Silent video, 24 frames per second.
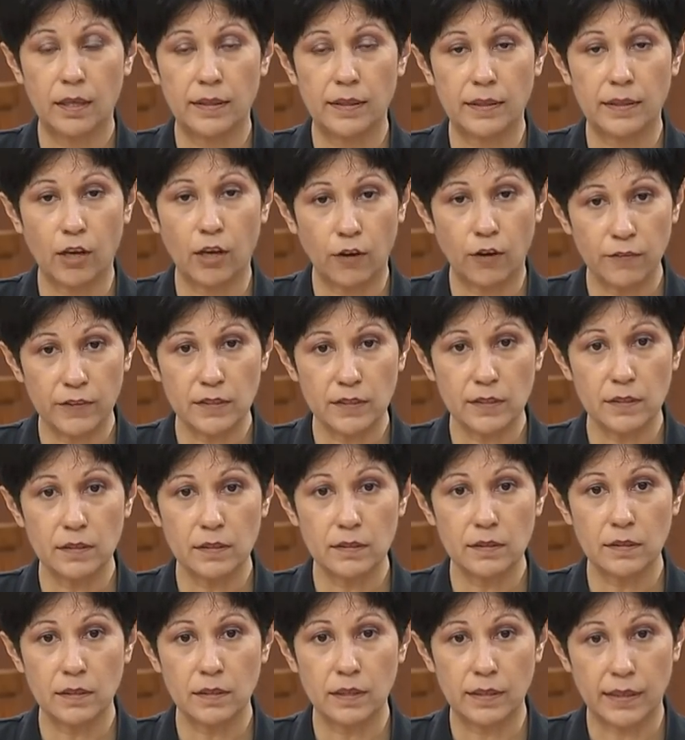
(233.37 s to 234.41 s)
the
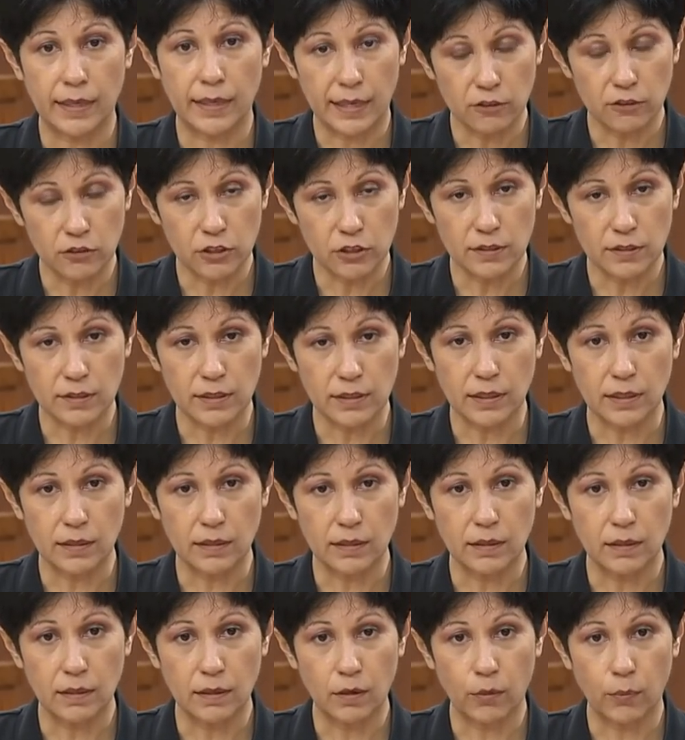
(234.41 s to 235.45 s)
officers in the
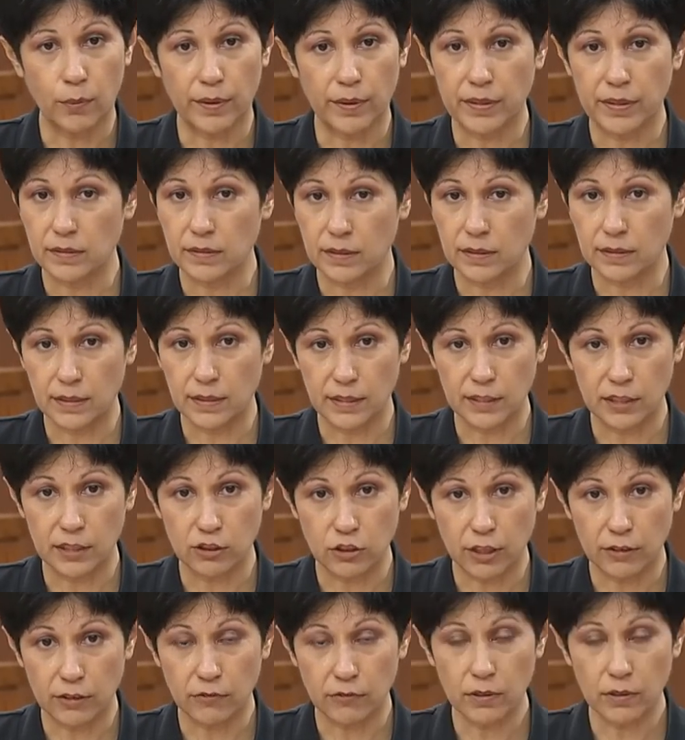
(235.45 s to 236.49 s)
AGC, whether it's the Attorney
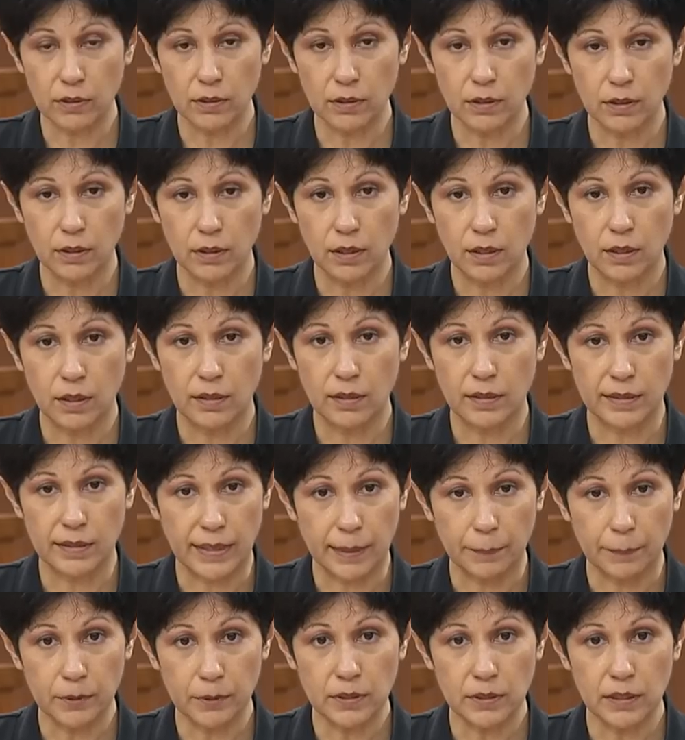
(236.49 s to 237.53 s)
General, the
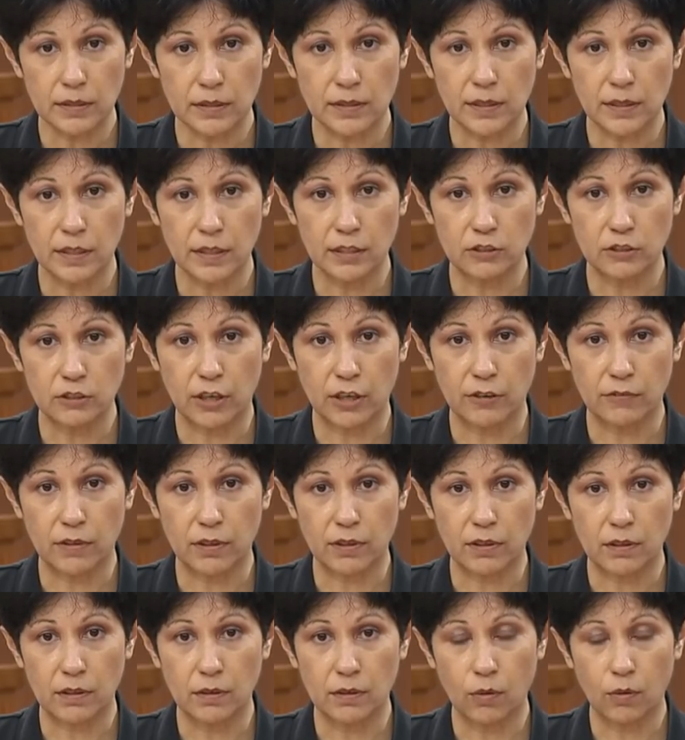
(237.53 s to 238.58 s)
Deputy Attorney
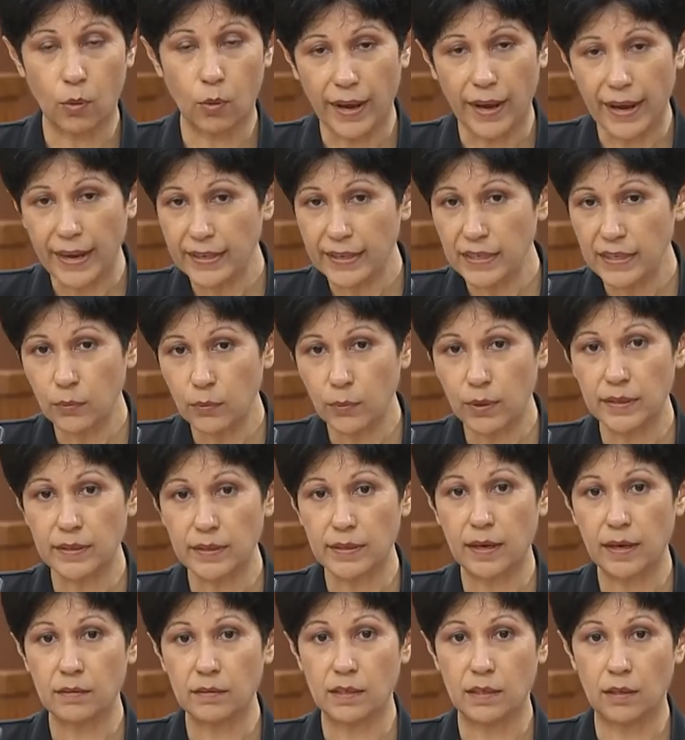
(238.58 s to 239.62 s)
General, or anyone
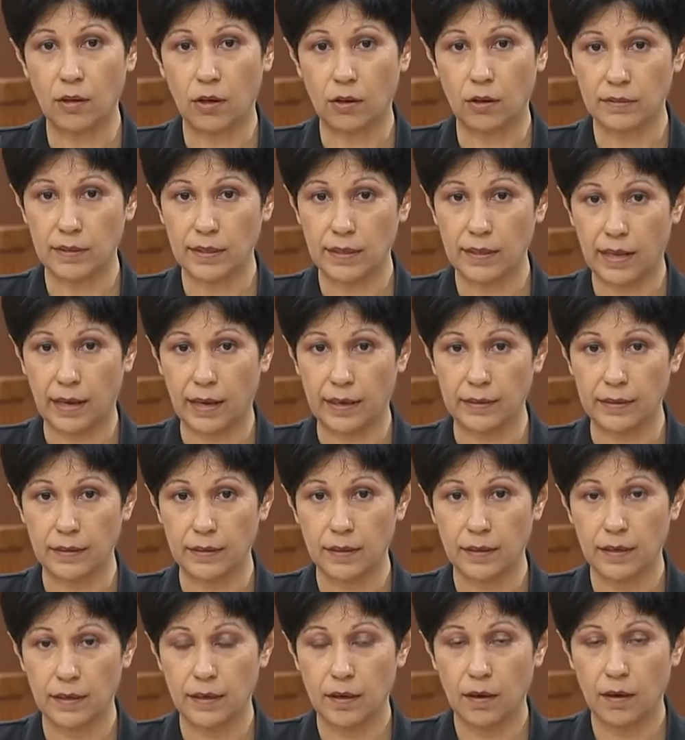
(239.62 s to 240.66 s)
down along the line,
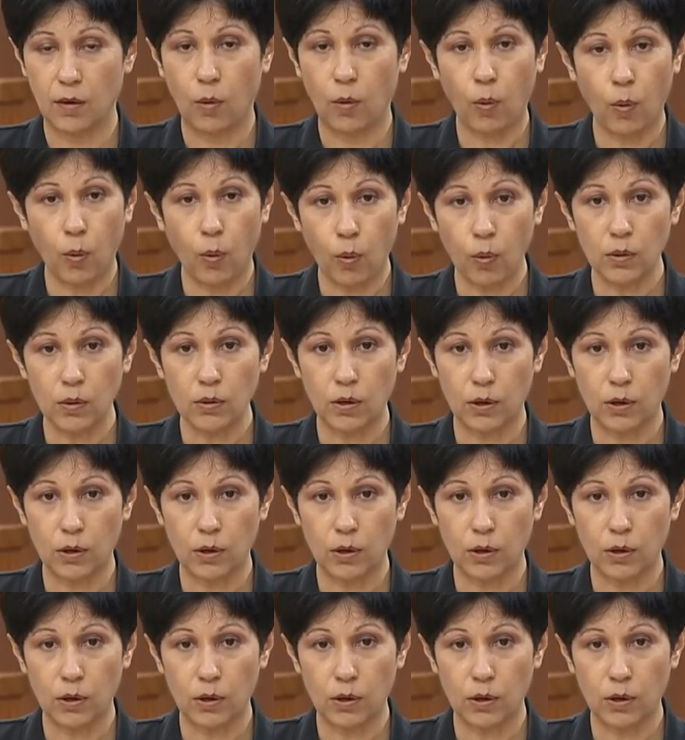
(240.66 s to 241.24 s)
all